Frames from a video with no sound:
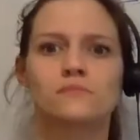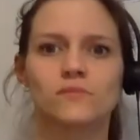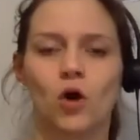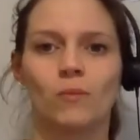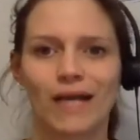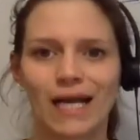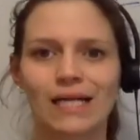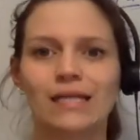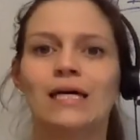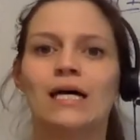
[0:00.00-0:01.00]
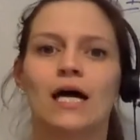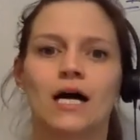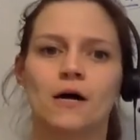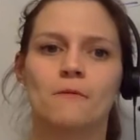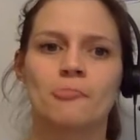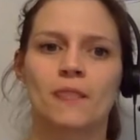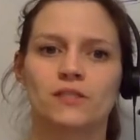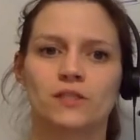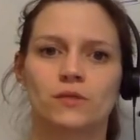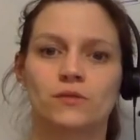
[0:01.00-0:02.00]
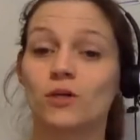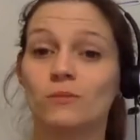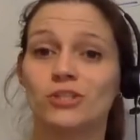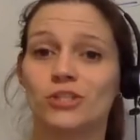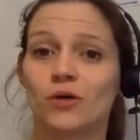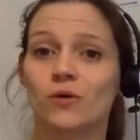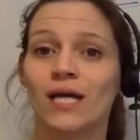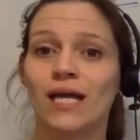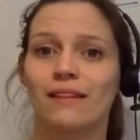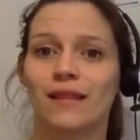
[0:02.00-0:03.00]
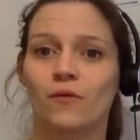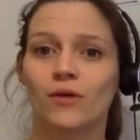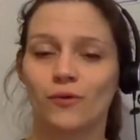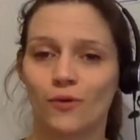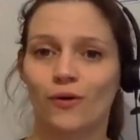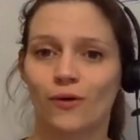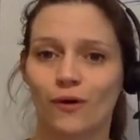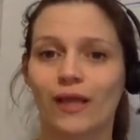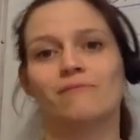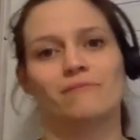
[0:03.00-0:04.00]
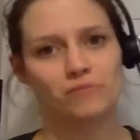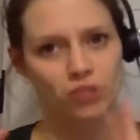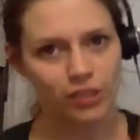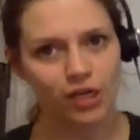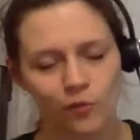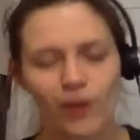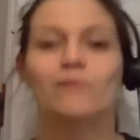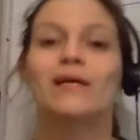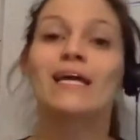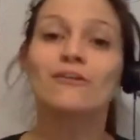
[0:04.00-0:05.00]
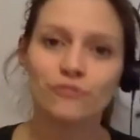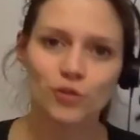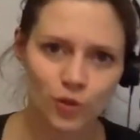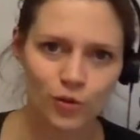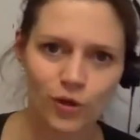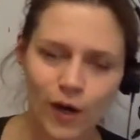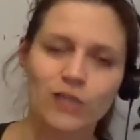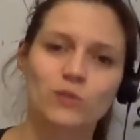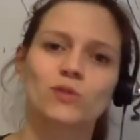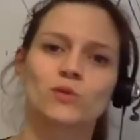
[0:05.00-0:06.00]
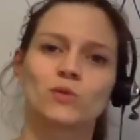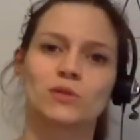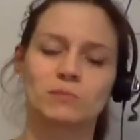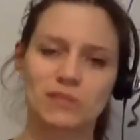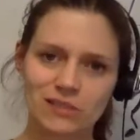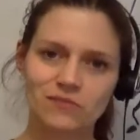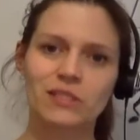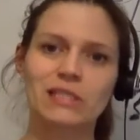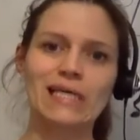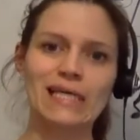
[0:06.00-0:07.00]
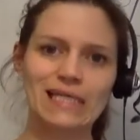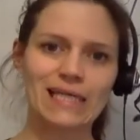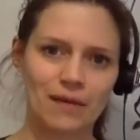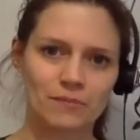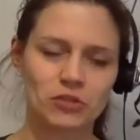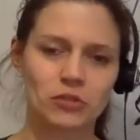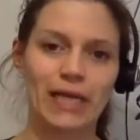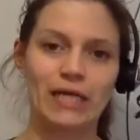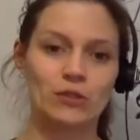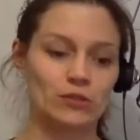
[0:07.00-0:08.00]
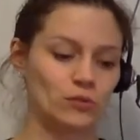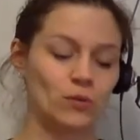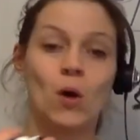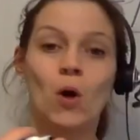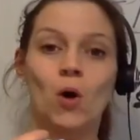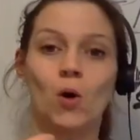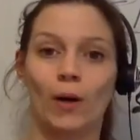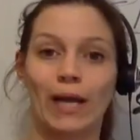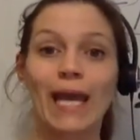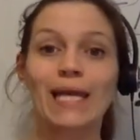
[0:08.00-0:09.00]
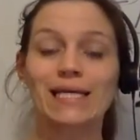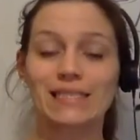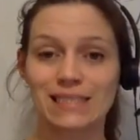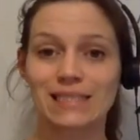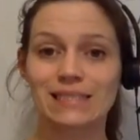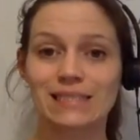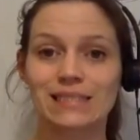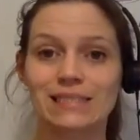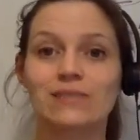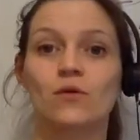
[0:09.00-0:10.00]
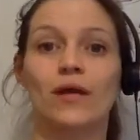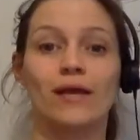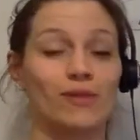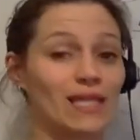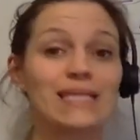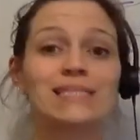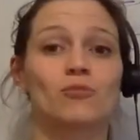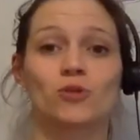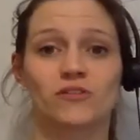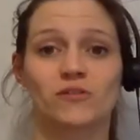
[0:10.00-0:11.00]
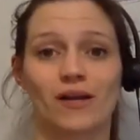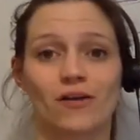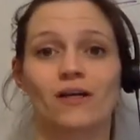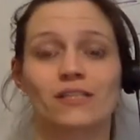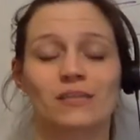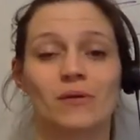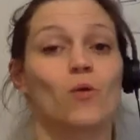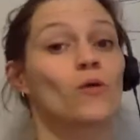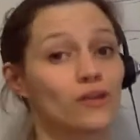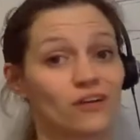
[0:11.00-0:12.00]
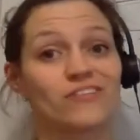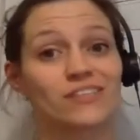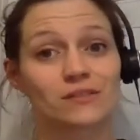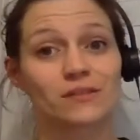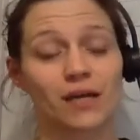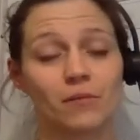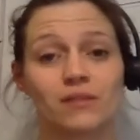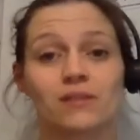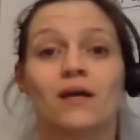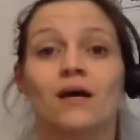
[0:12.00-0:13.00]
oh my God. So much so that when you go to, sorry, not when, if you go to graduate school specifically in chemistry and you do organic synthesis with any sort of spectroscopy, or you're a physical chemist,